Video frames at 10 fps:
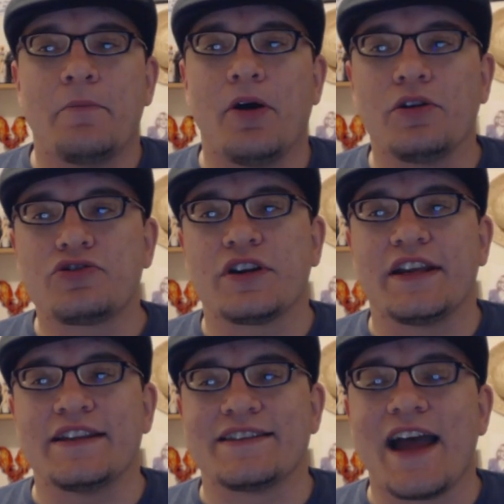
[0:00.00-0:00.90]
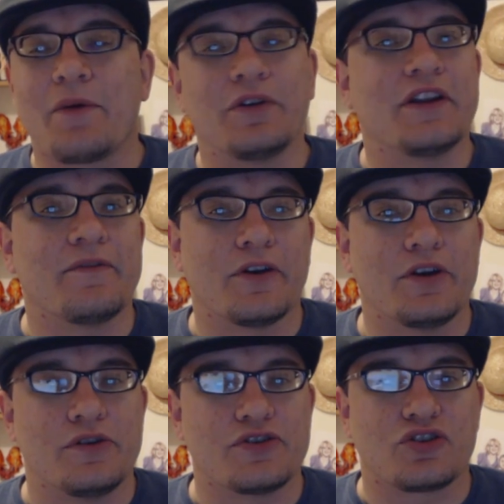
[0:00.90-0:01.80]
Podrick is not really a
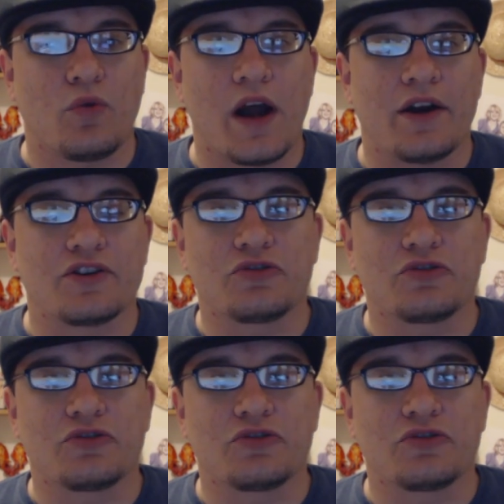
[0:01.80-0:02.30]
very good squire.